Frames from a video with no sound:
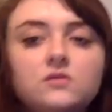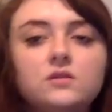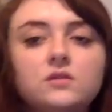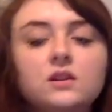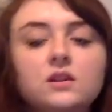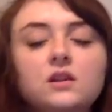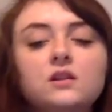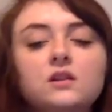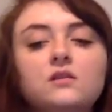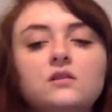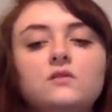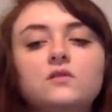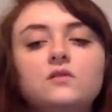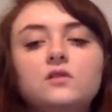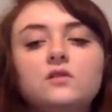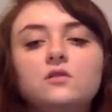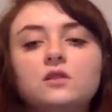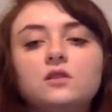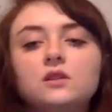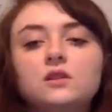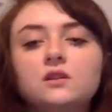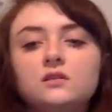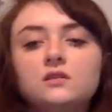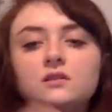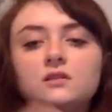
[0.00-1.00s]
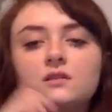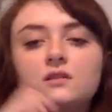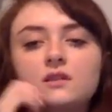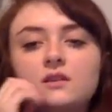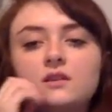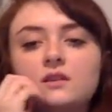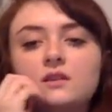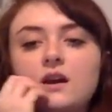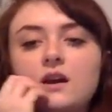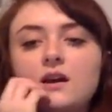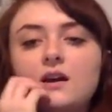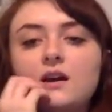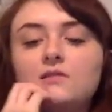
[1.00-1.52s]
an interview or anything like
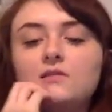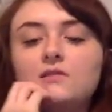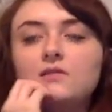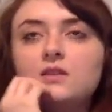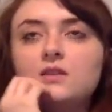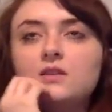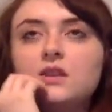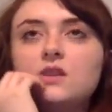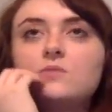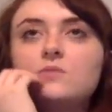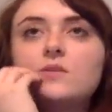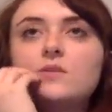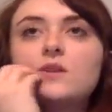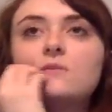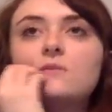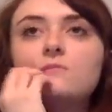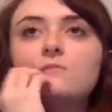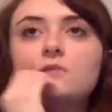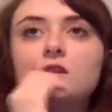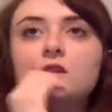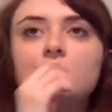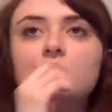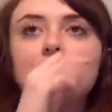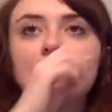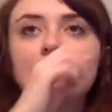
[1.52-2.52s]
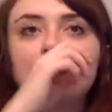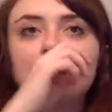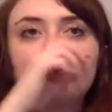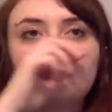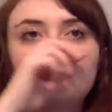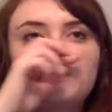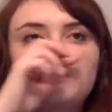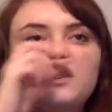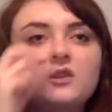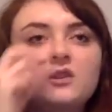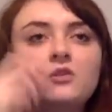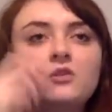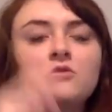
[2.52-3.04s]
that, you can email me at
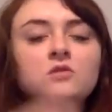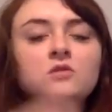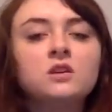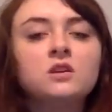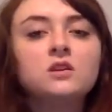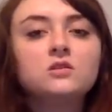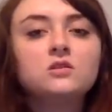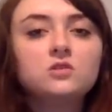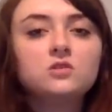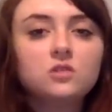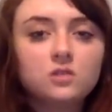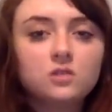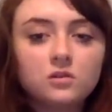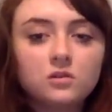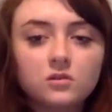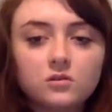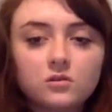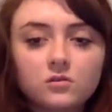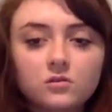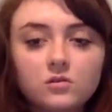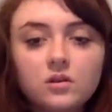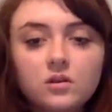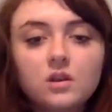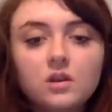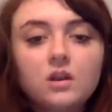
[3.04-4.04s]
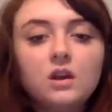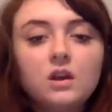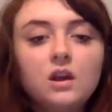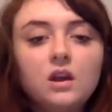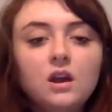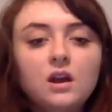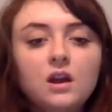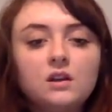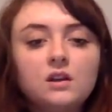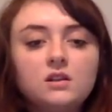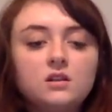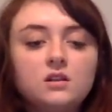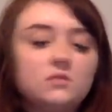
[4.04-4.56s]

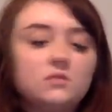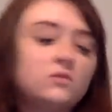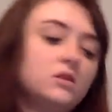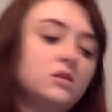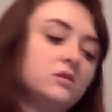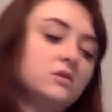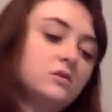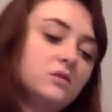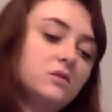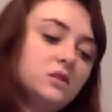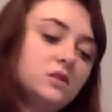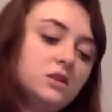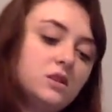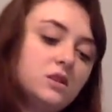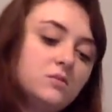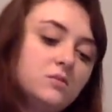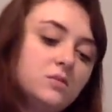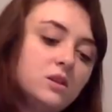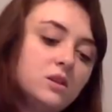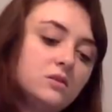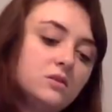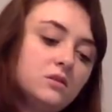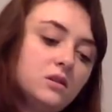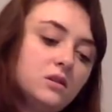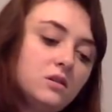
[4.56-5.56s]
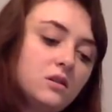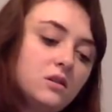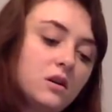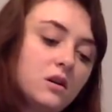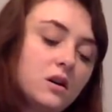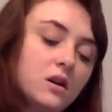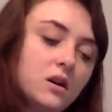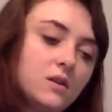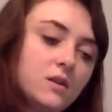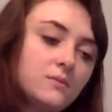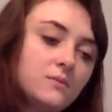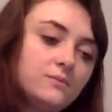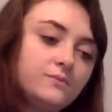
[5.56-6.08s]

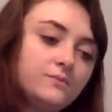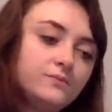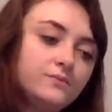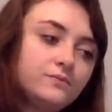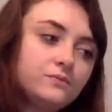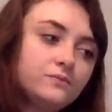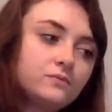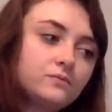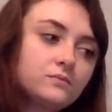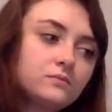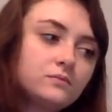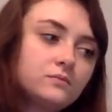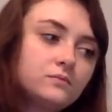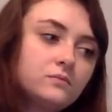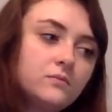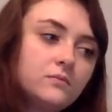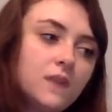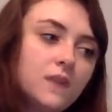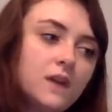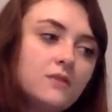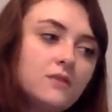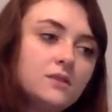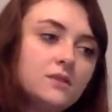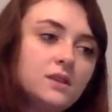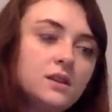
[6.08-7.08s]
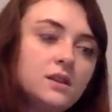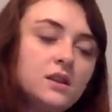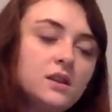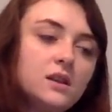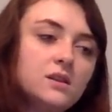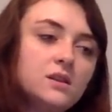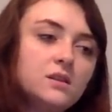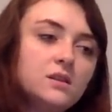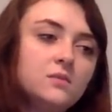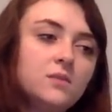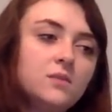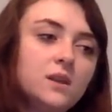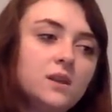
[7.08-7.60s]
pucokie2@gmail.com. I would say
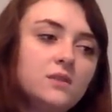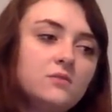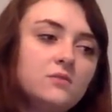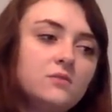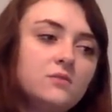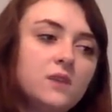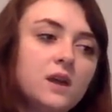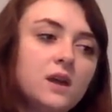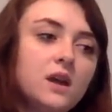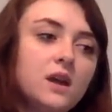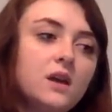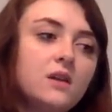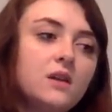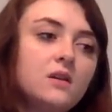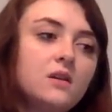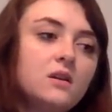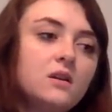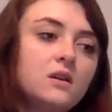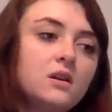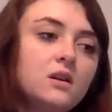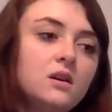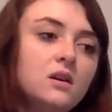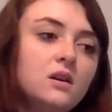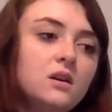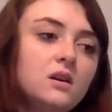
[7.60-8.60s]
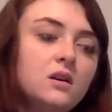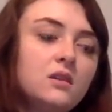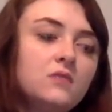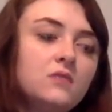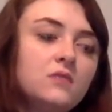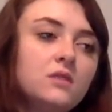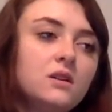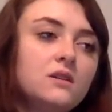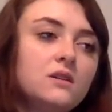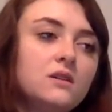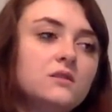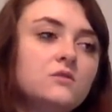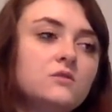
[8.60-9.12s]
that's the best way,
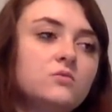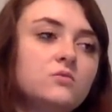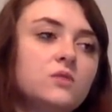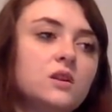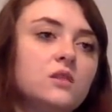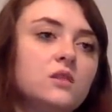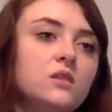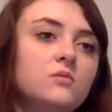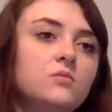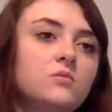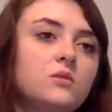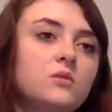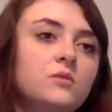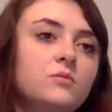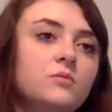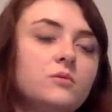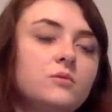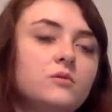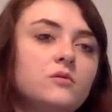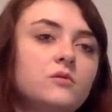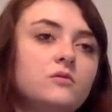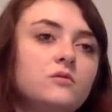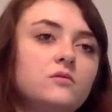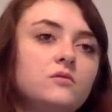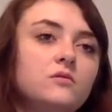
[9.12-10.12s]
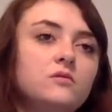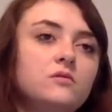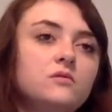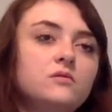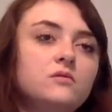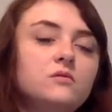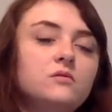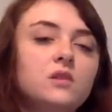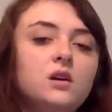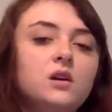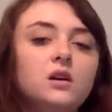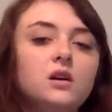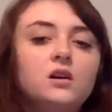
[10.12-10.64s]
because when people
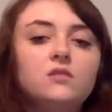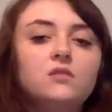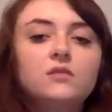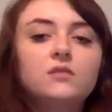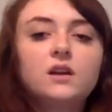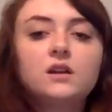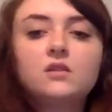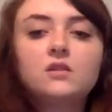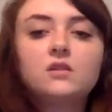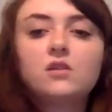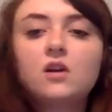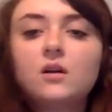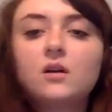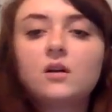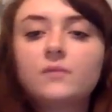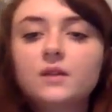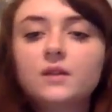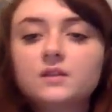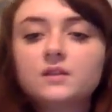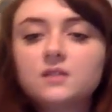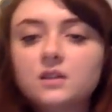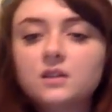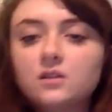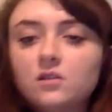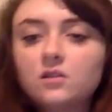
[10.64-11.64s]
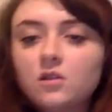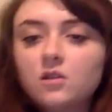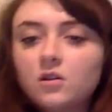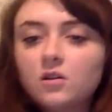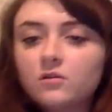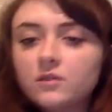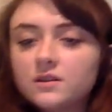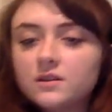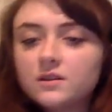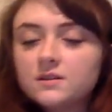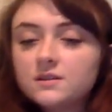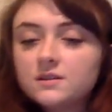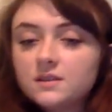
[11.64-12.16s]
write comments, I don't
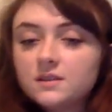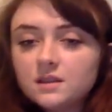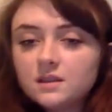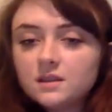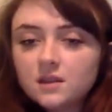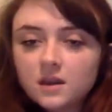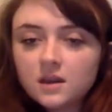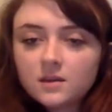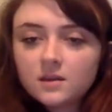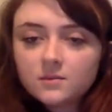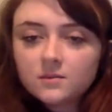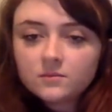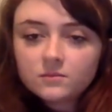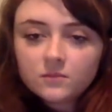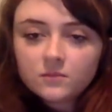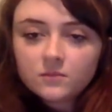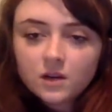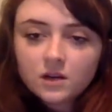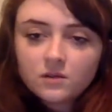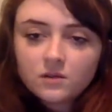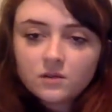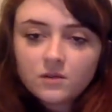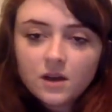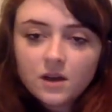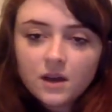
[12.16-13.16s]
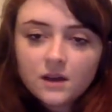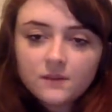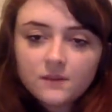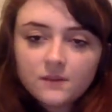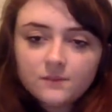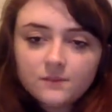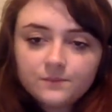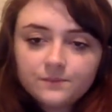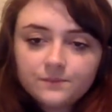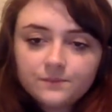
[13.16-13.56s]
always see them right away.